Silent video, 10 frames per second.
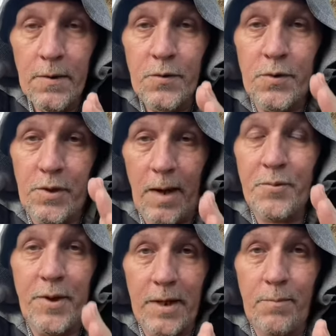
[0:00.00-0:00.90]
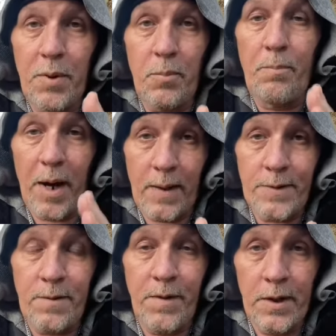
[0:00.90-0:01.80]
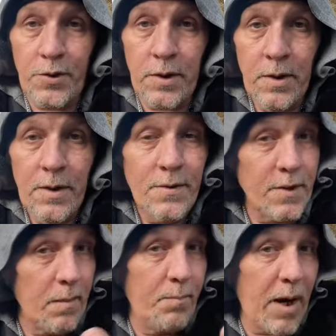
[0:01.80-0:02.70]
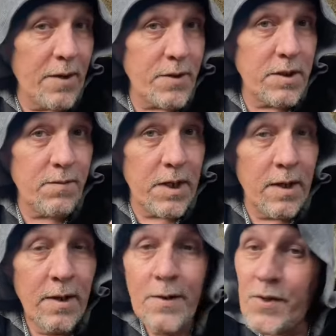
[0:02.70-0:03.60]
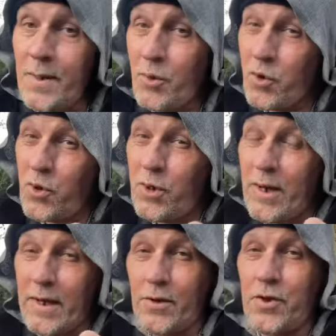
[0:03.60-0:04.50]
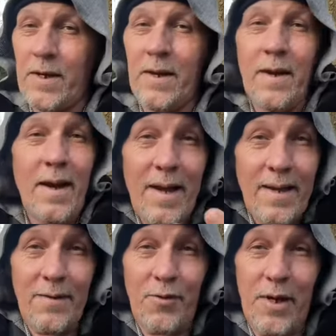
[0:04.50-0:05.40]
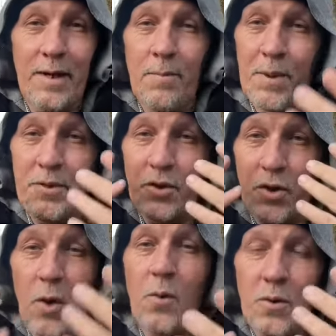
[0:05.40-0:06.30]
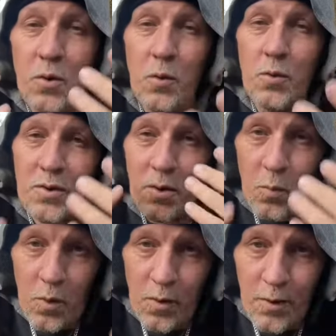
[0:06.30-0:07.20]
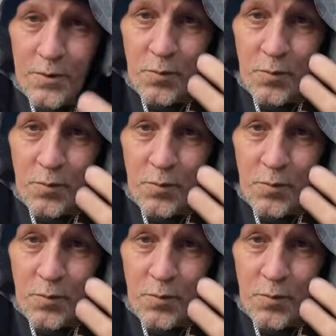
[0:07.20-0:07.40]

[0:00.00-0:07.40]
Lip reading: Stop sending people positive energy. Send them positivity. Send them good energy. Anything, but don't use the words